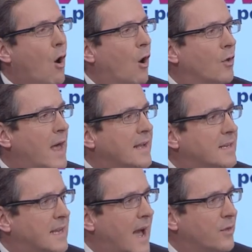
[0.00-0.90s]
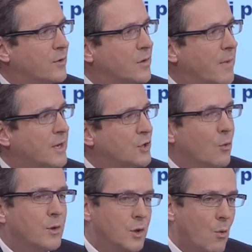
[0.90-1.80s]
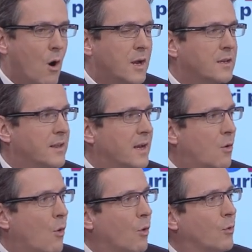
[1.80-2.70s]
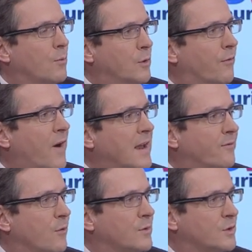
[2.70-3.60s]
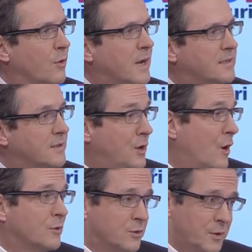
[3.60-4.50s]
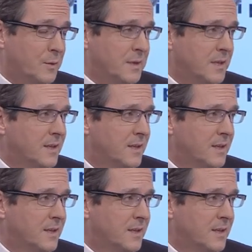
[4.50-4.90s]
all that together to make sure when you walk into that courtroom, you're fighting for Missourians and you know what you're doing.